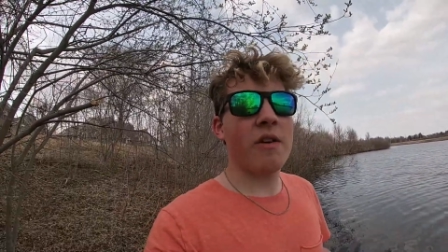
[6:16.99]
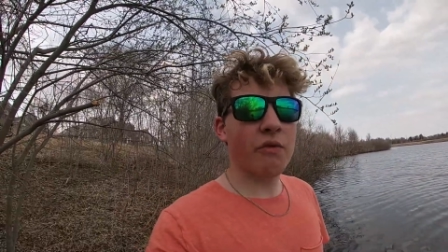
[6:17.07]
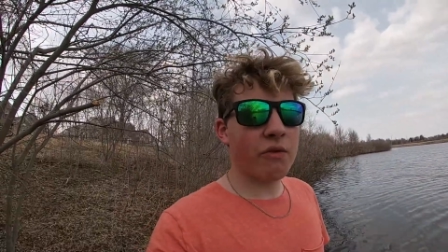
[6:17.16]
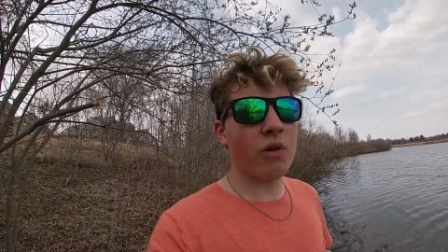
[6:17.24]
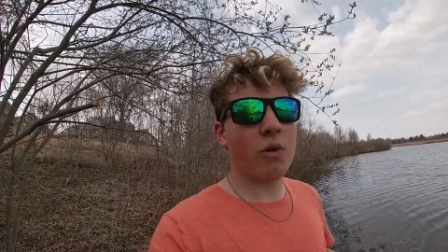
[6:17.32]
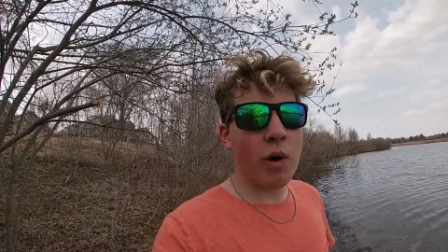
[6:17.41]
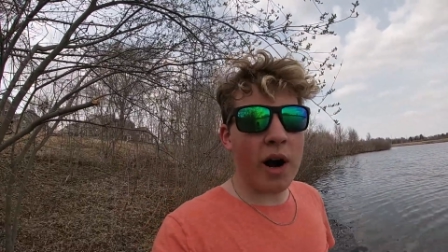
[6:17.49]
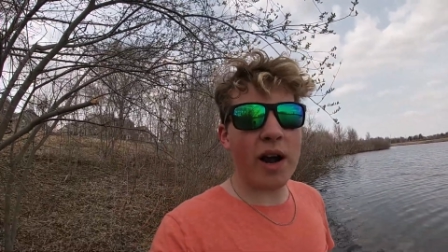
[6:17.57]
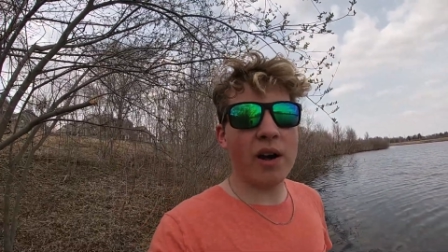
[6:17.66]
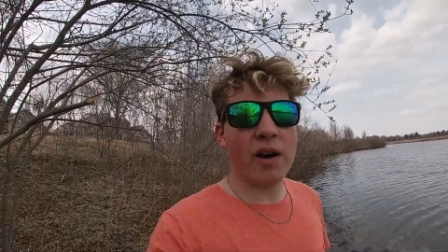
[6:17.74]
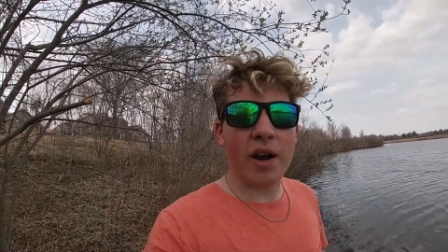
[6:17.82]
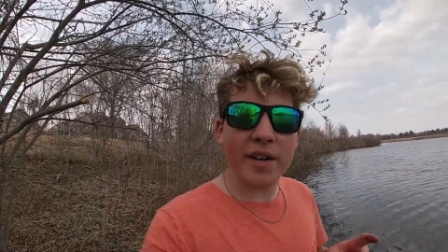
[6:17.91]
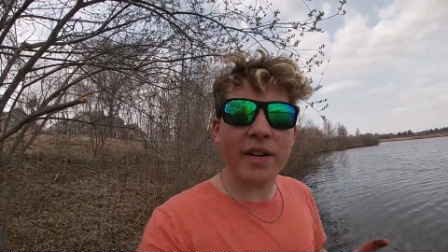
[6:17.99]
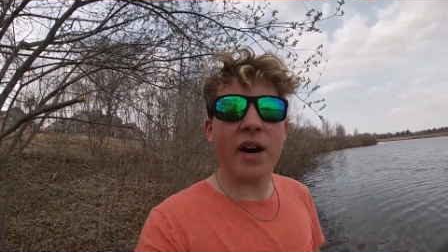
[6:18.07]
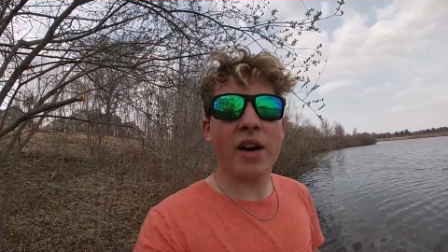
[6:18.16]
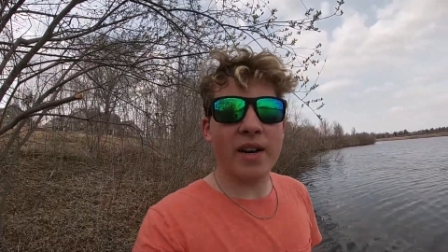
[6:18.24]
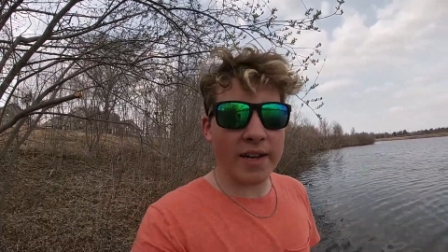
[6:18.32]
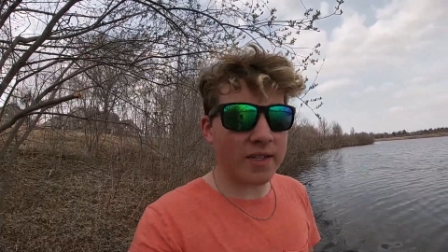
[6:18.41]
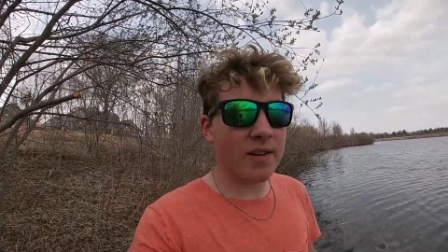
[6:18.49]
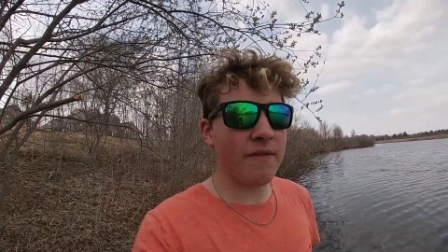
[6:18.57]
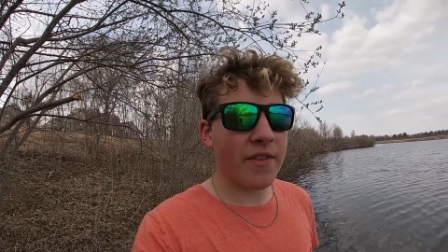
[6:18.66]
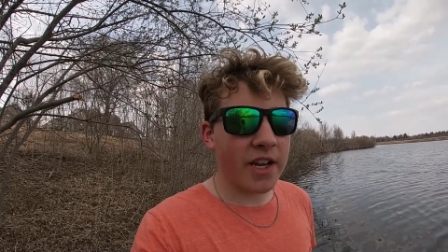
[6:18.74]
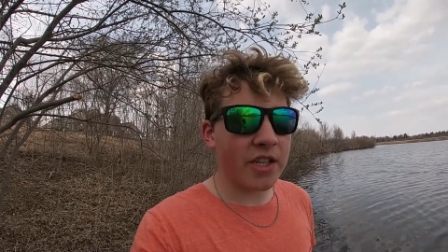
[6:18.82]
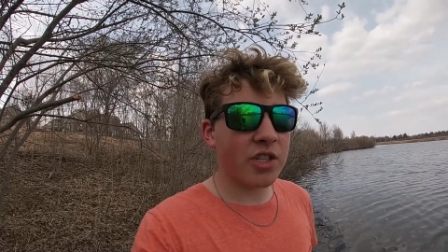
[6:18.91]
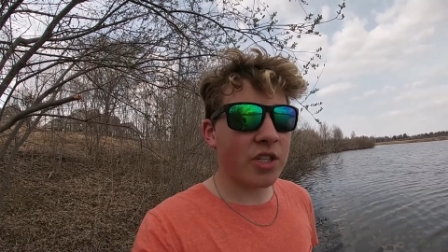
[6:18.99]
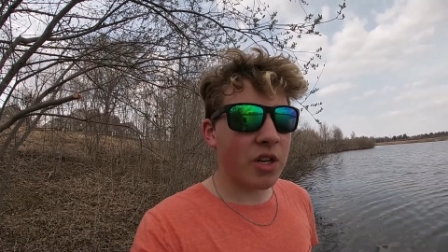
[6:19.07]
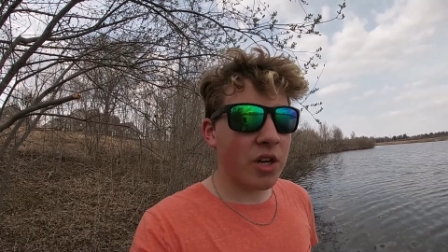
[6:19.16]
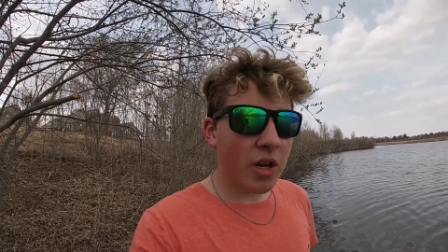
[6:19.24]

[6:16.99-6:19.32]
for a while until I catch a fish.